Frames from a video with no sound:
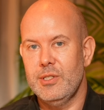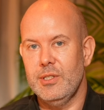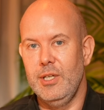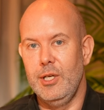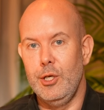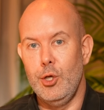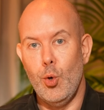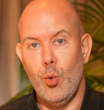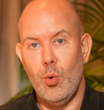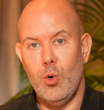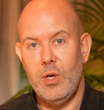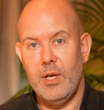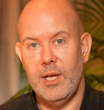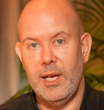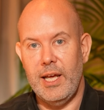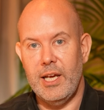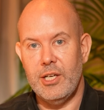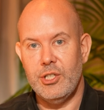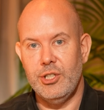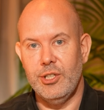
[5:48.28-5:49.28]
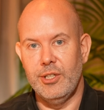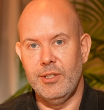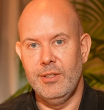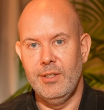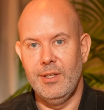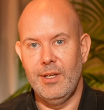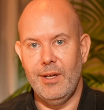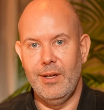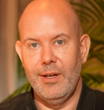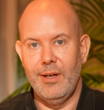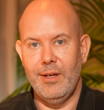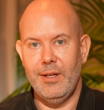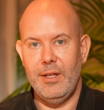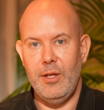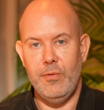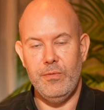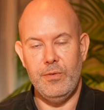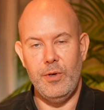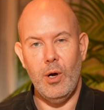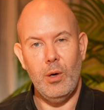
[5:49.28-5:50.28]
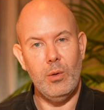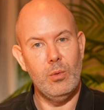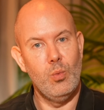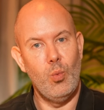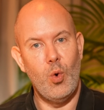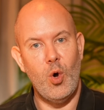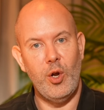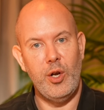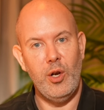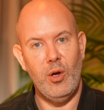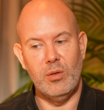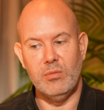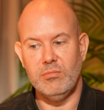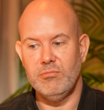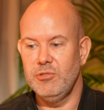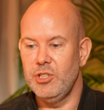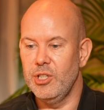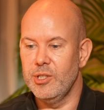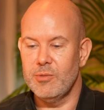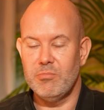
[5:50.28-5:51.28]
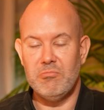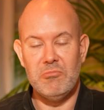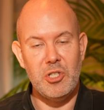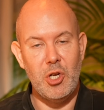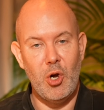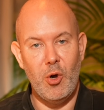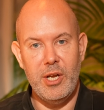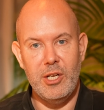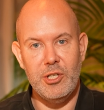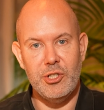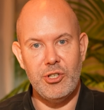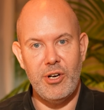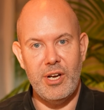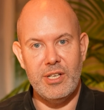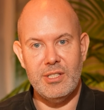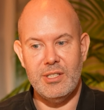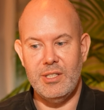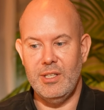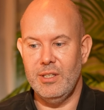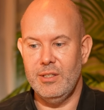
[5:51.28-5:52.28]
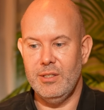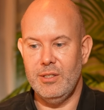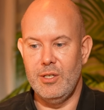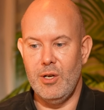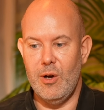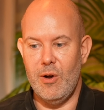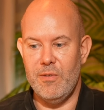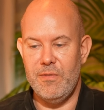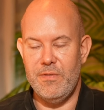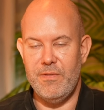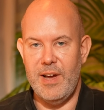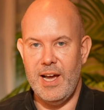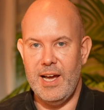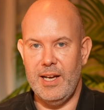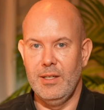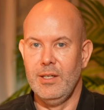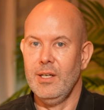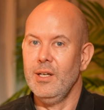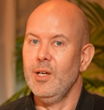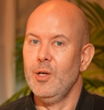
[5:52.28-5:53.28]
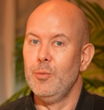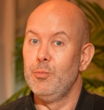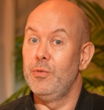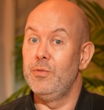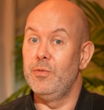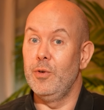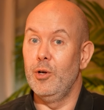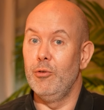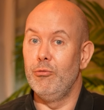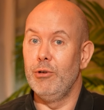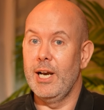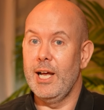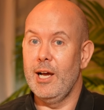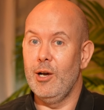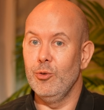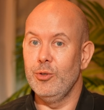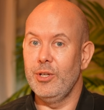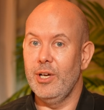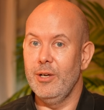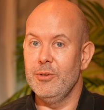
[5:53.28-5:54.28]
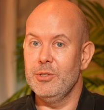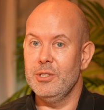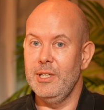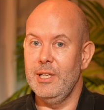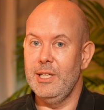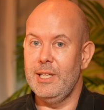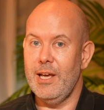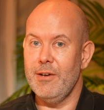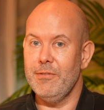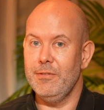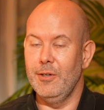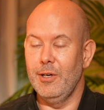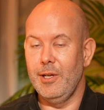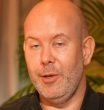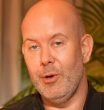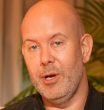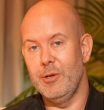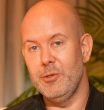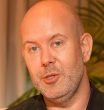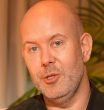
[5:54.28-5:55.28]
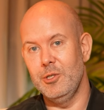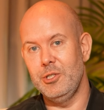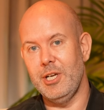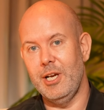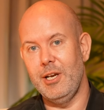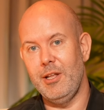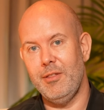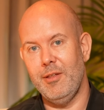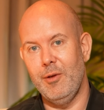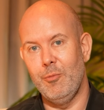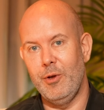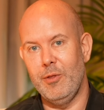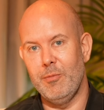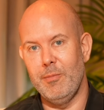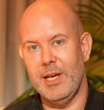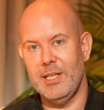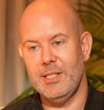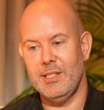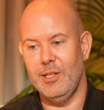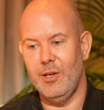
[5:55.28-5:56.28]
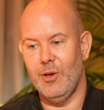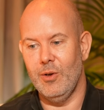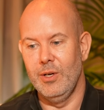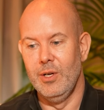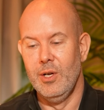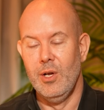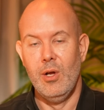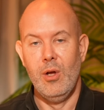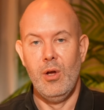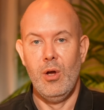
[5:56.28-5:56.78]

in your collection? If not, why not? Just not interested, not a fan, prefer Ronaldo, so you definitely won't touch anything with Messi on?